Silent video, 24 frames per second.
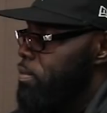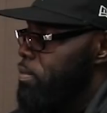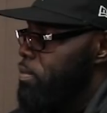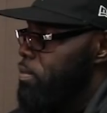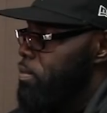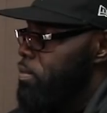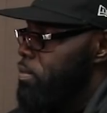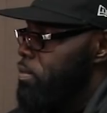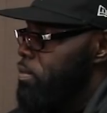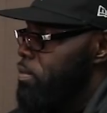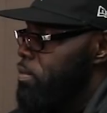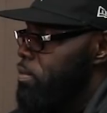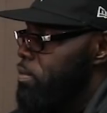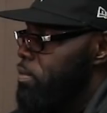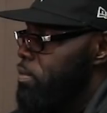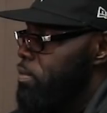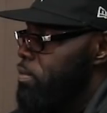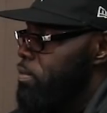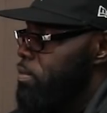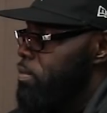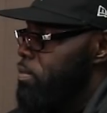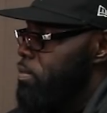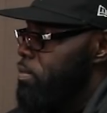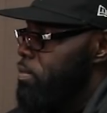
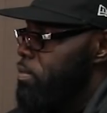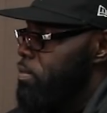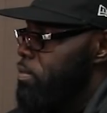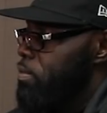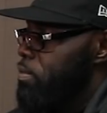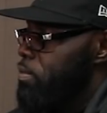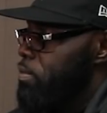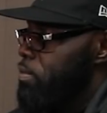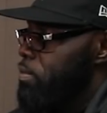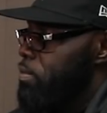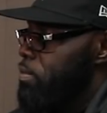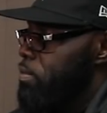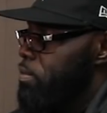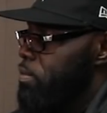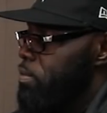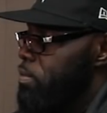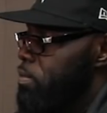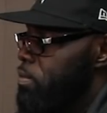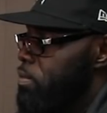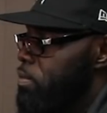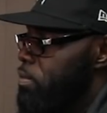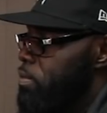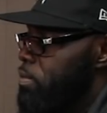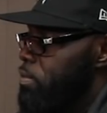
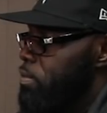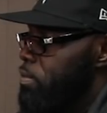(silent)